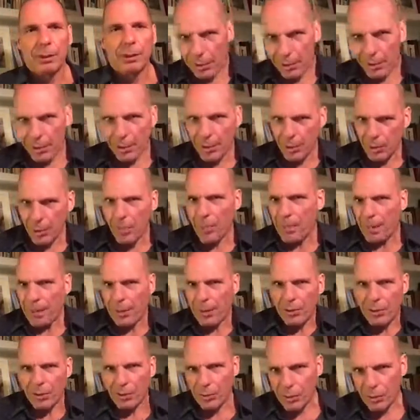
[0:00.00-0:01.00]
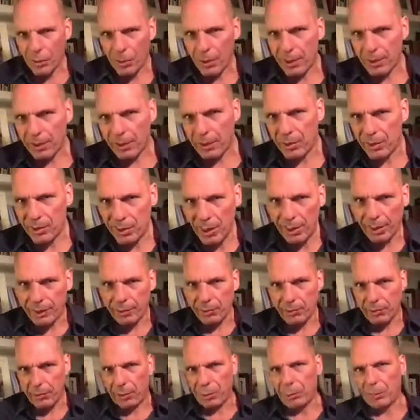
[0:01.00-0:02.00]
This comparison is quite
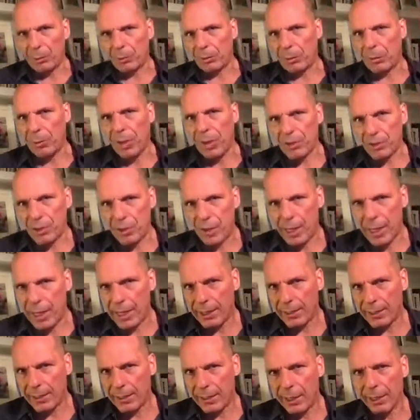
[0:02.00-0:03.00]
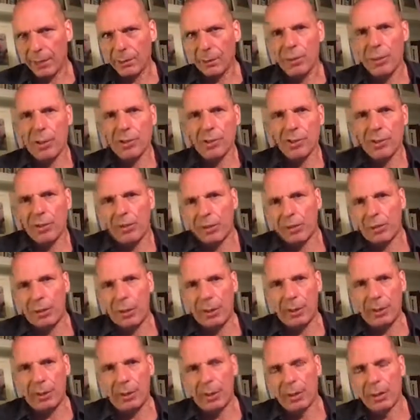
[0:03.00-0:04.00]
instructive between 2008 and
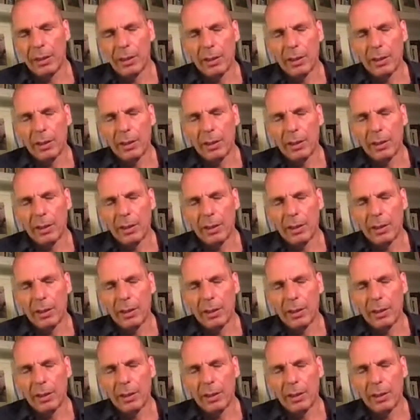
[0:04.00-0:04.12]
2020.